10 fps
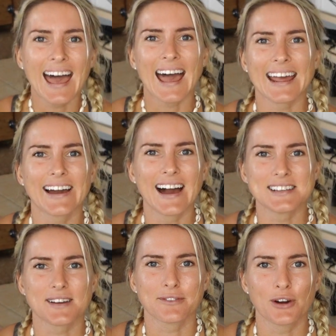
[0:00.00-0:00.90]
Hey
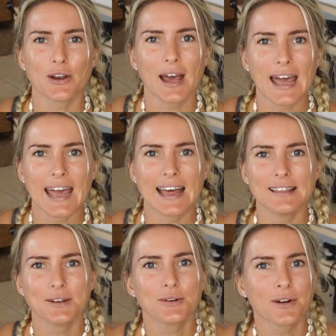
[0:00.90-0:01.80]
guys, I've got a
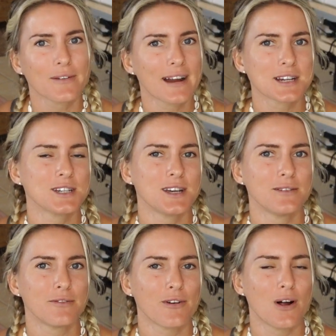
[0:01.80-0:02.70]
little correction
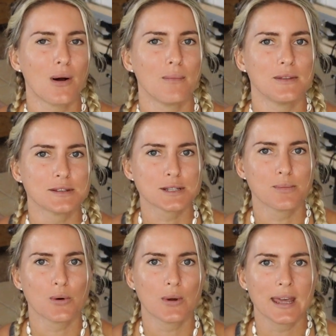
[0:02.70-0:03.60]
from this
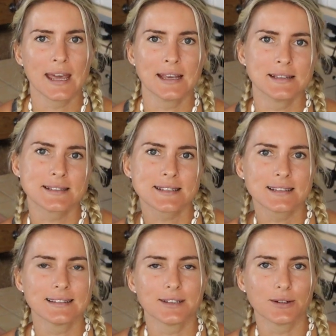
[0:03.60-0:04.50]

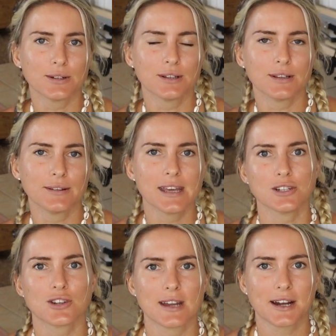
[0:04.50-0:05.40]
morning's little
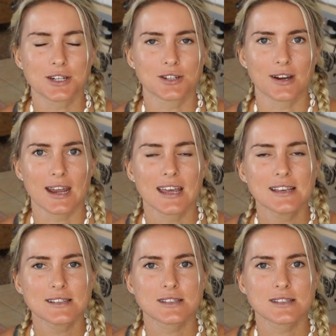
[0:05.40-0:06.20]
introductory.